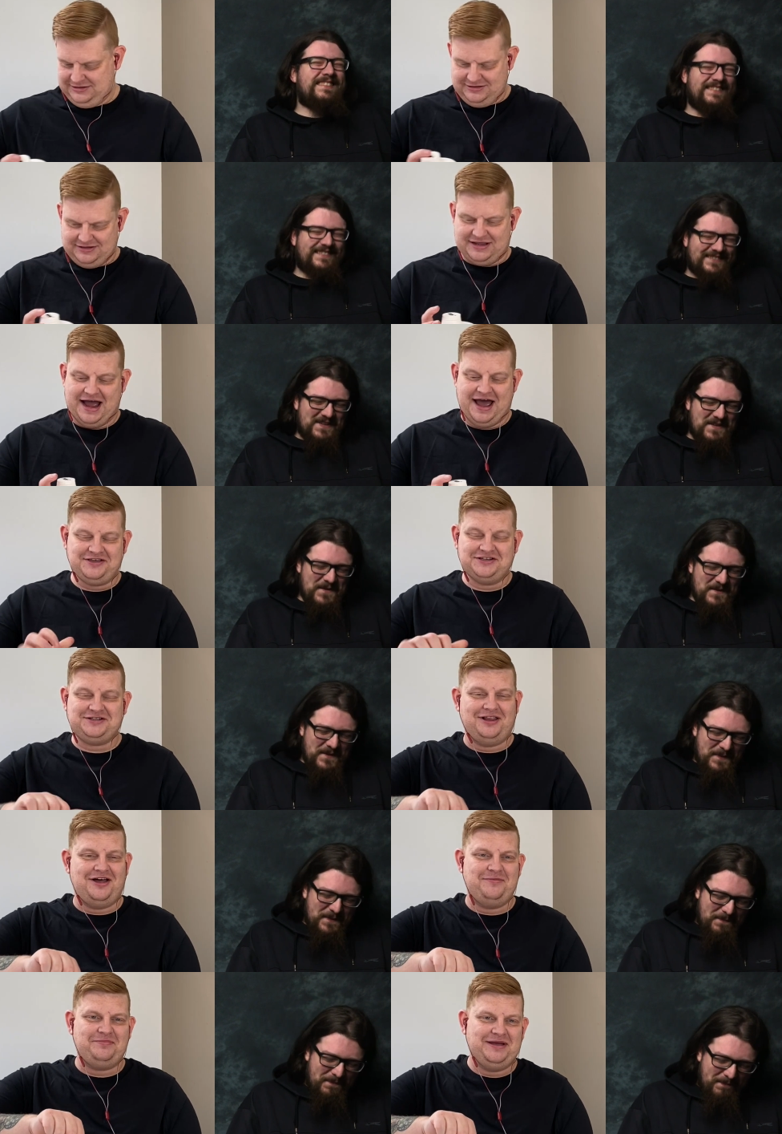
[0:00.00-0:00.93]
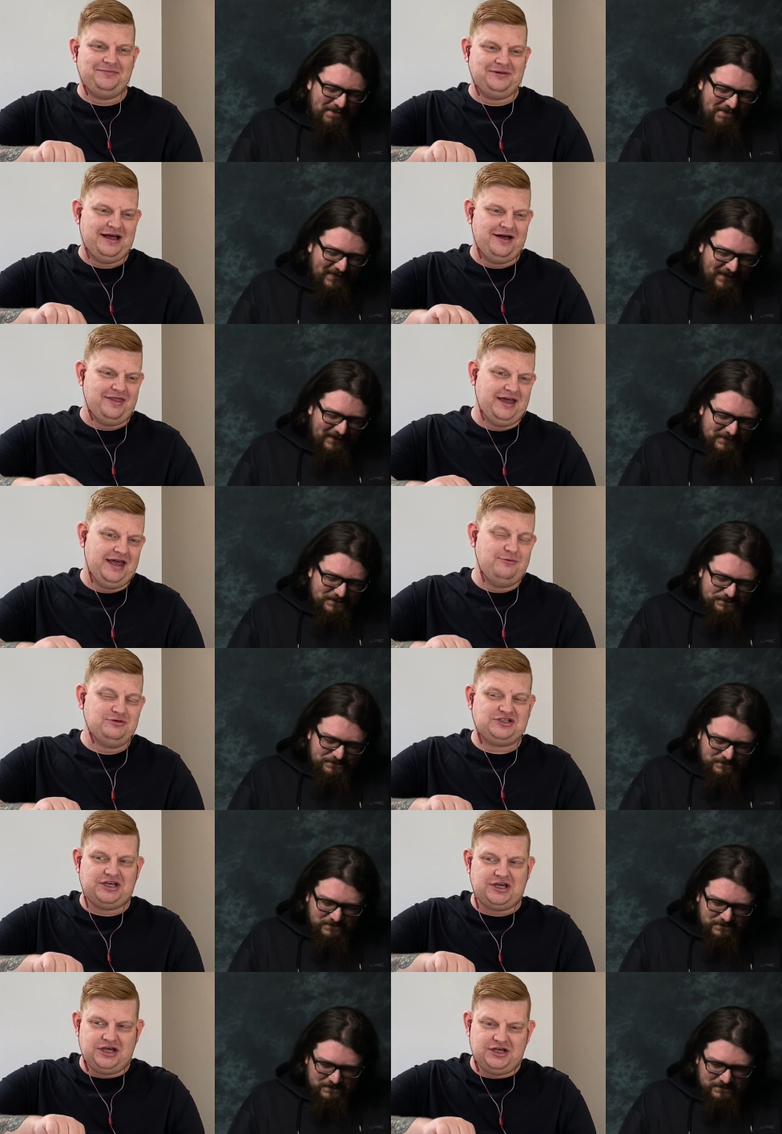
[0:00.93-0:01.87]
Speaker 1: Nah, there's a lot of people out there. It was
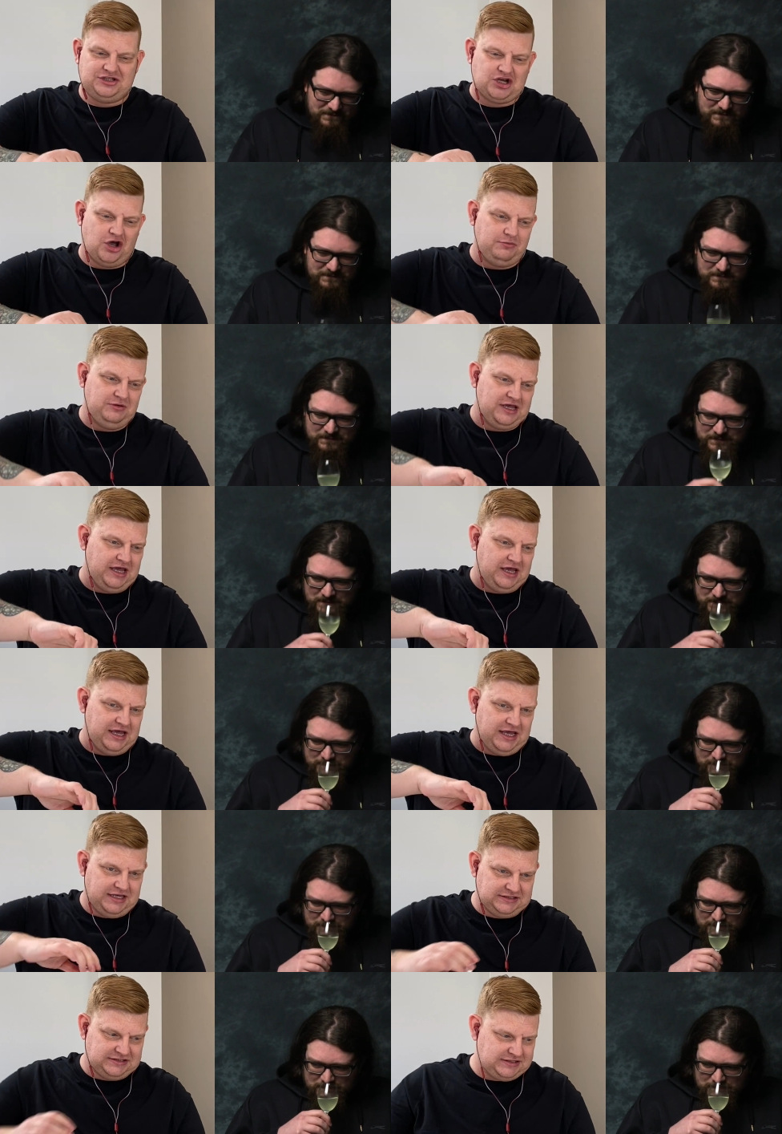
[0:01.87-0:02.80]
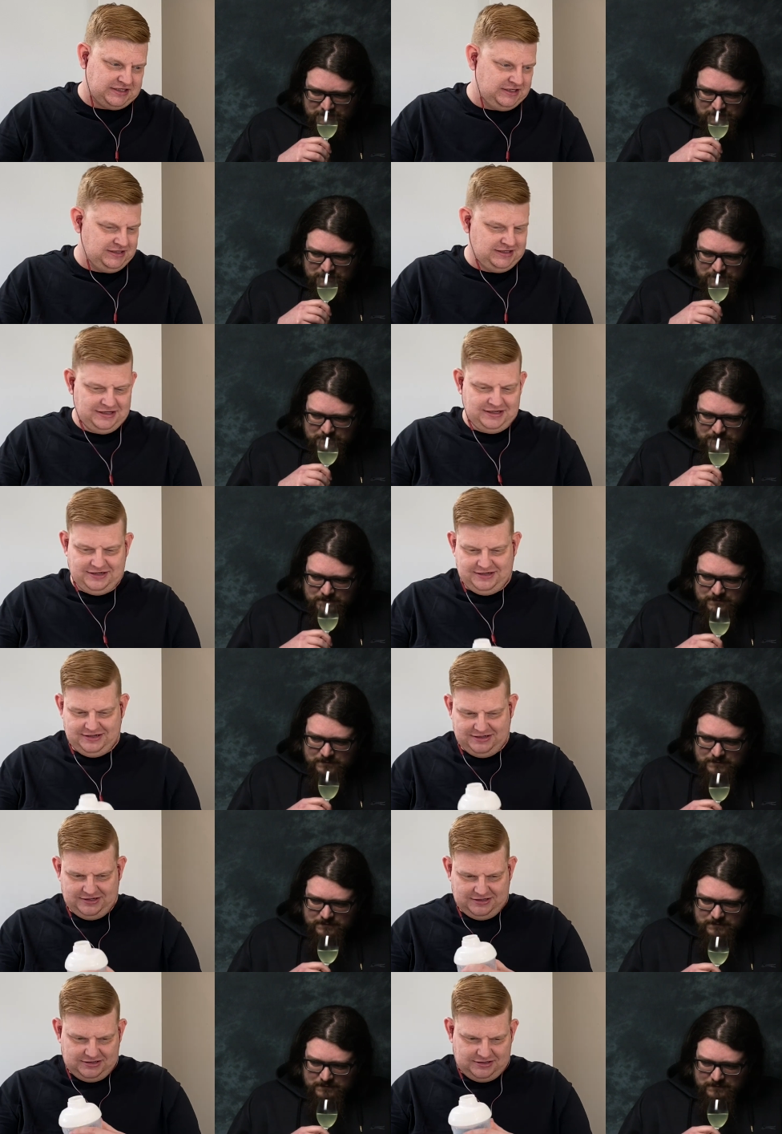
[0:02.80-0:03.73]
Top Gear's
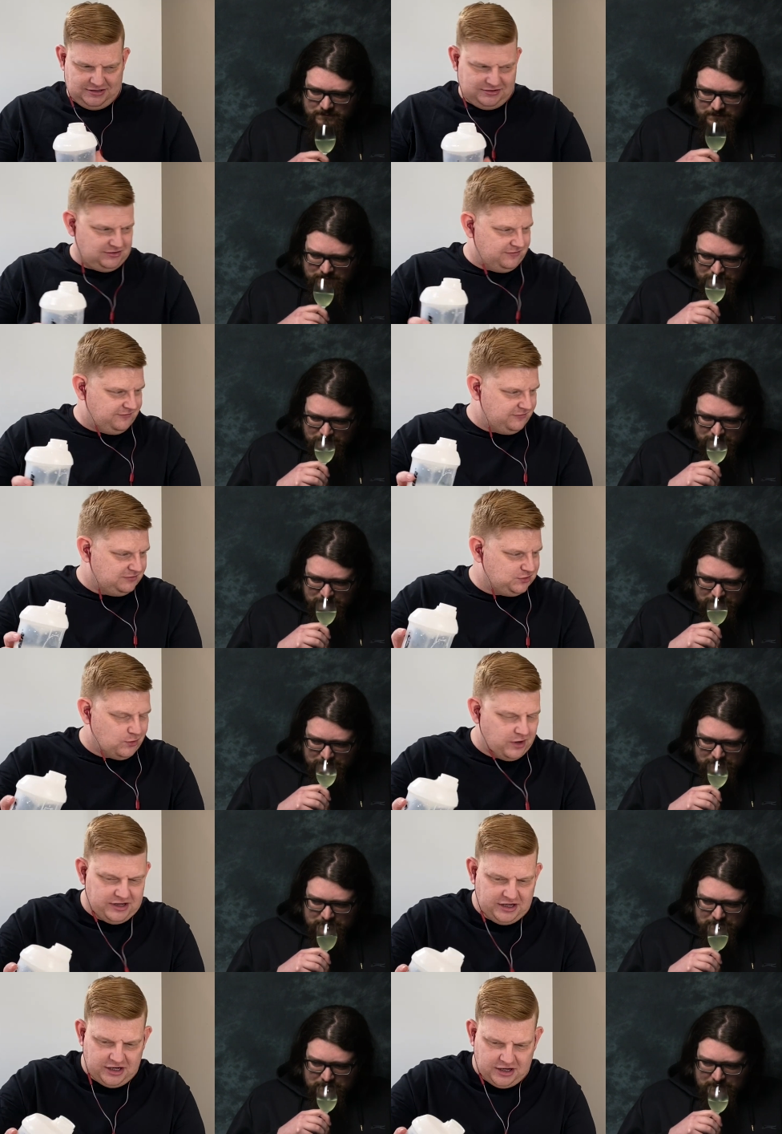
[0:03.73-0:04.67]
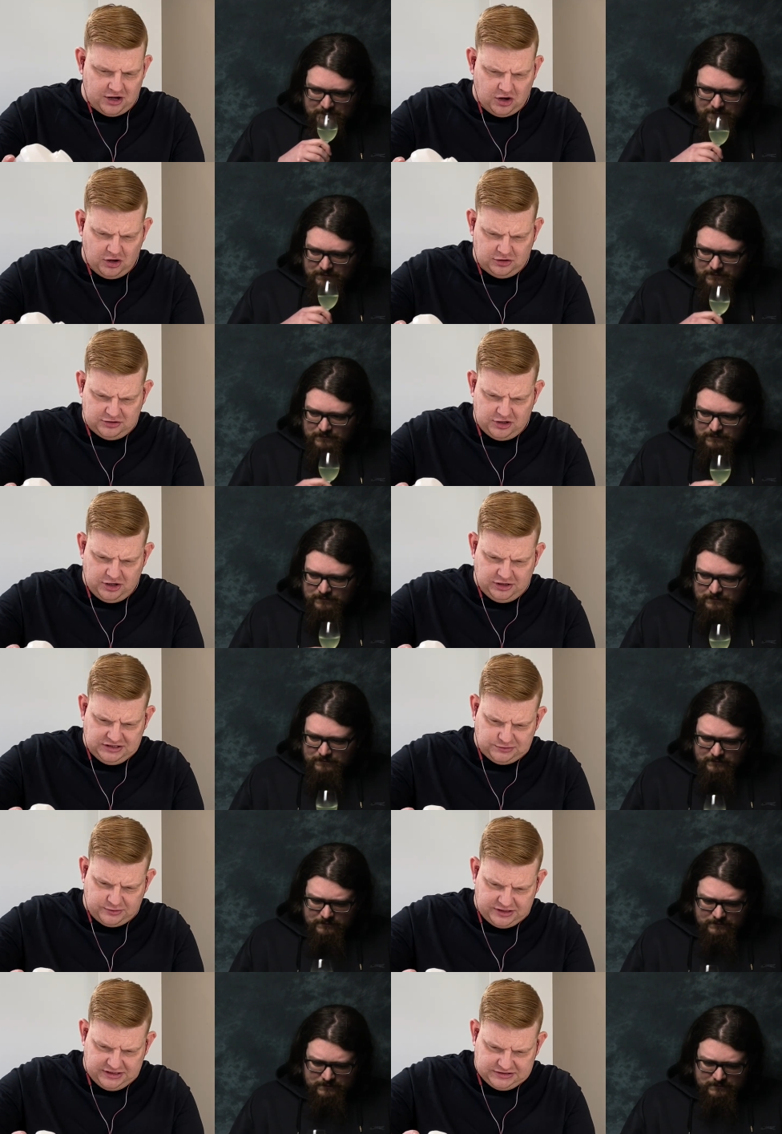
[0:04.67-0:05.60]
from early
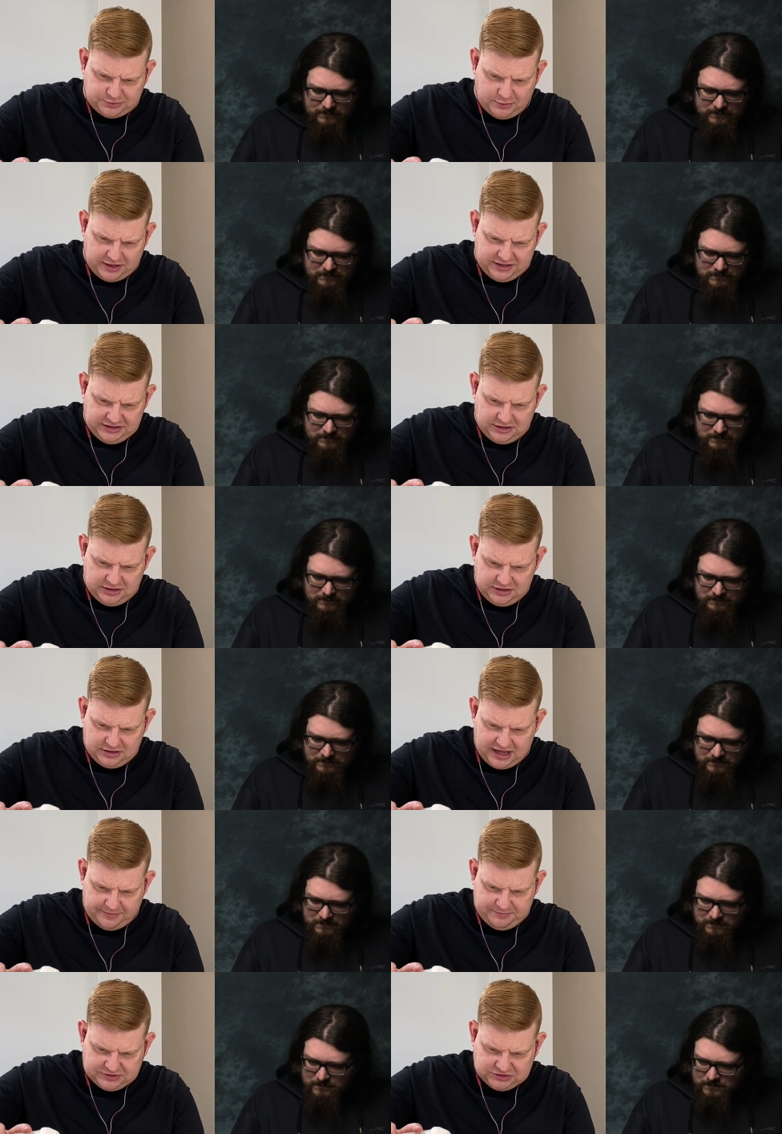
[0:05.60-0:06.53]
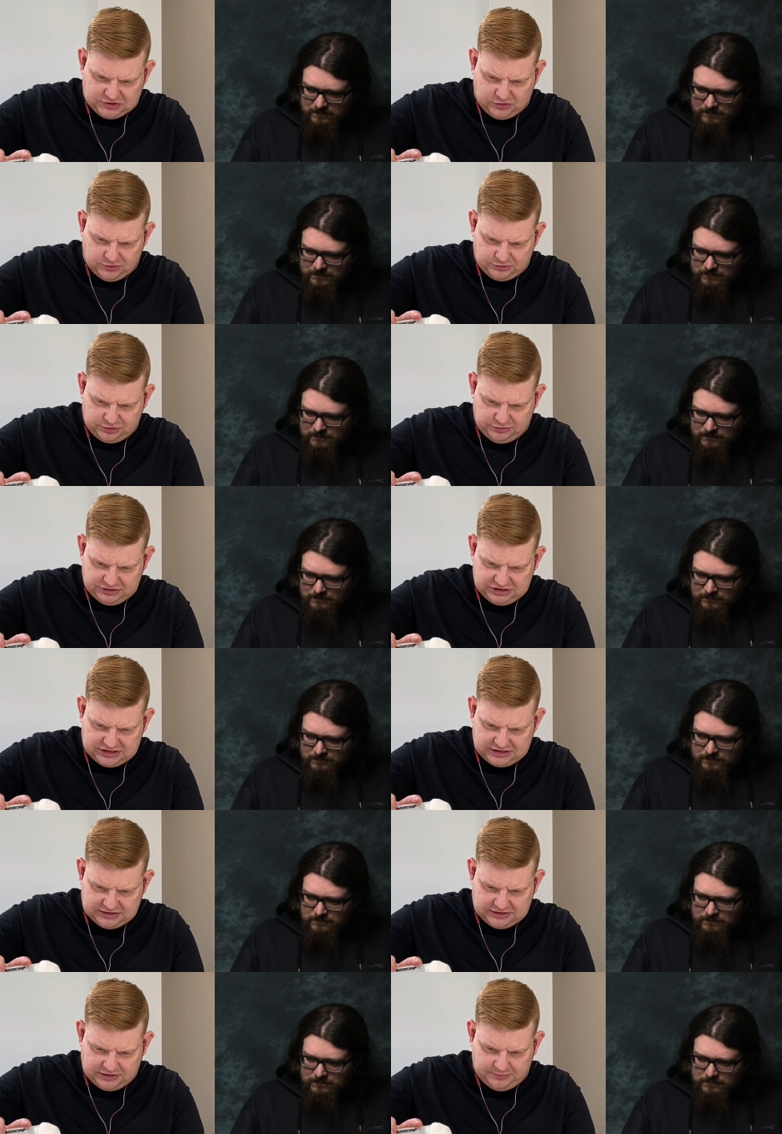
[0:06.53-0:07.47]
2020 episode, which
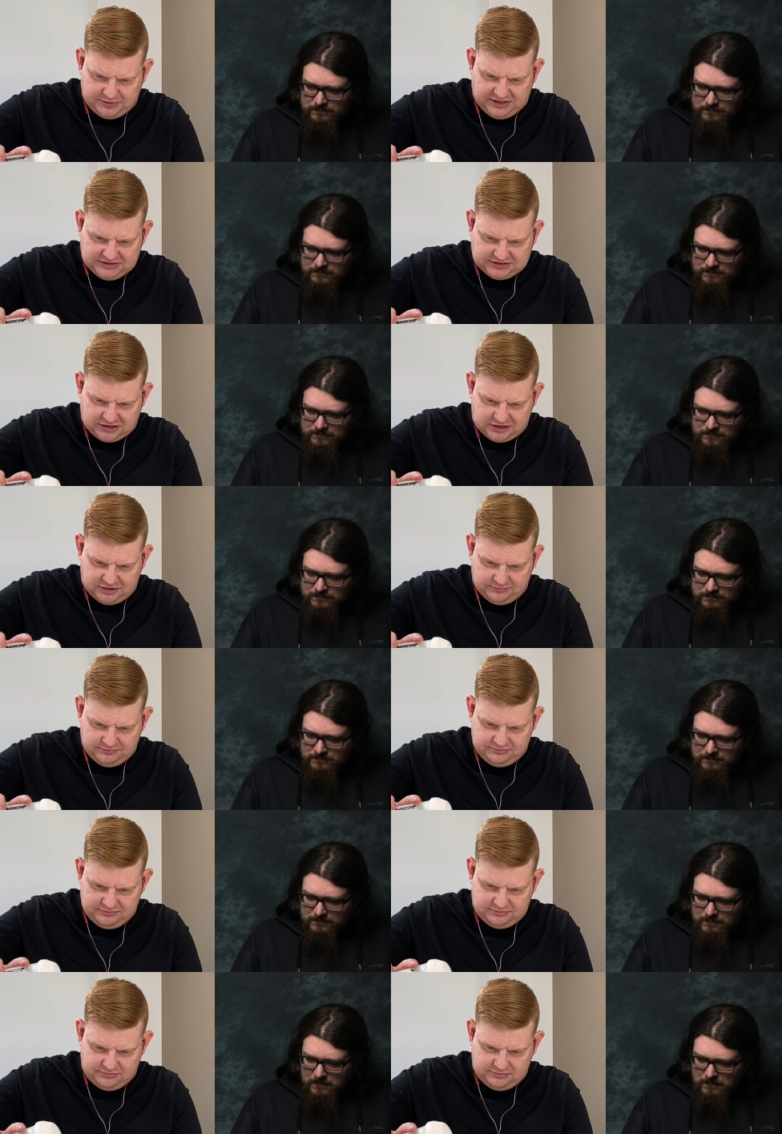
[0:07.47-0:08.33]
did a little piece on him.